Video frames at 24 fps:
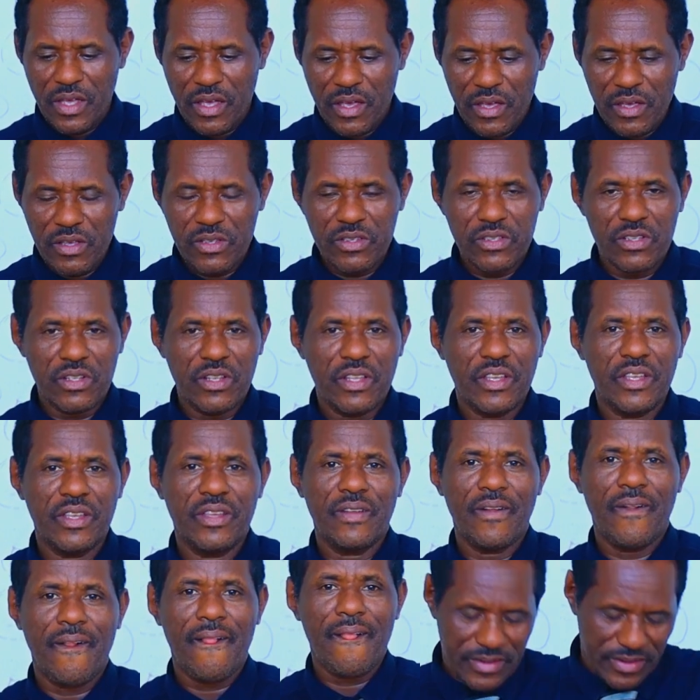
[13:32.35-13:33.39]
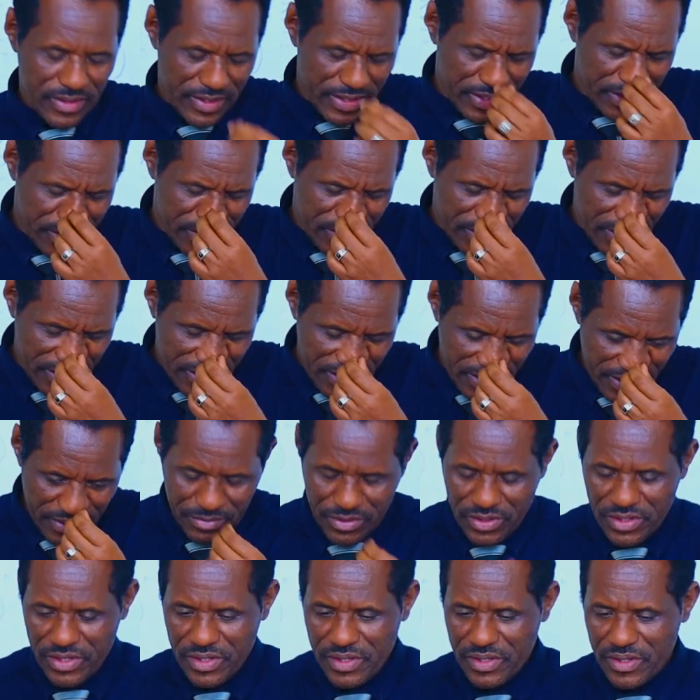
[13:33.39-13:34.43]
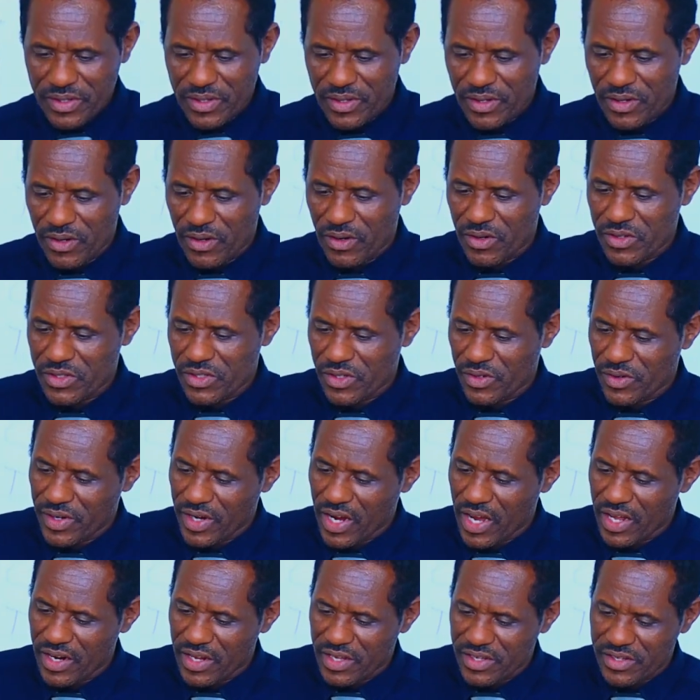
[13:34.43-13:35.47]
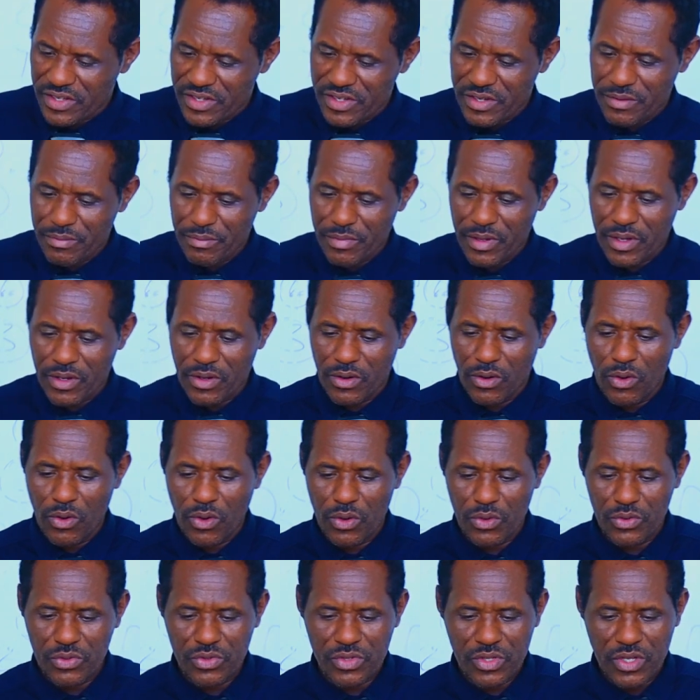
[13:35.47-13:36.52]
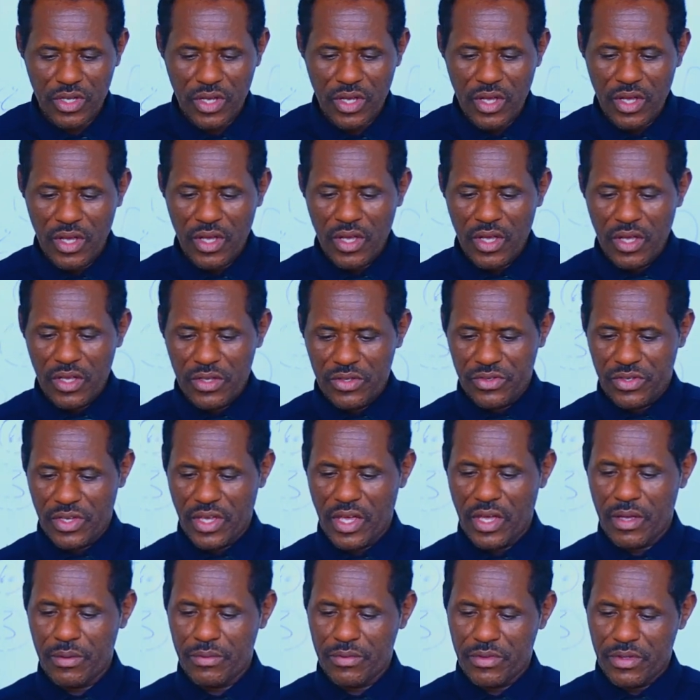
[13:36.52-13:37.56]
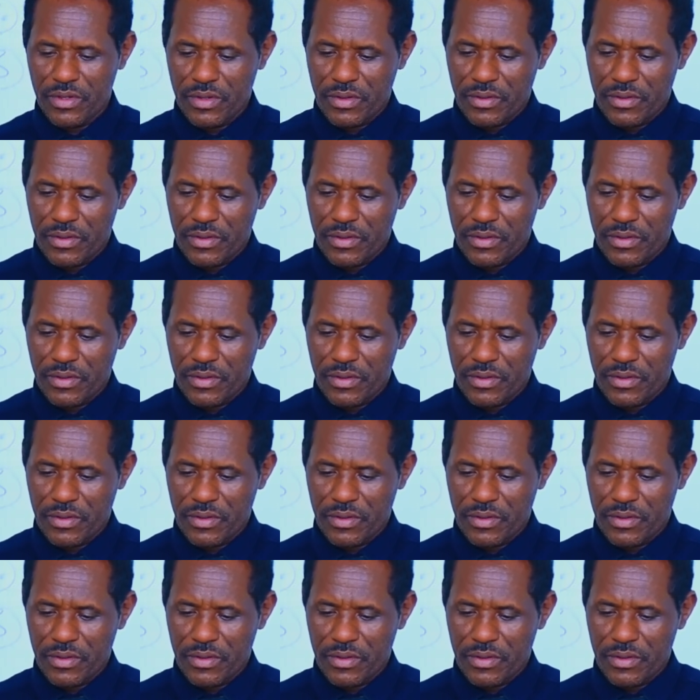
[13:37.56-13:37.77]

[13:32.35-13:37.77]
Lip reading: easily lead the teams of the organization because they have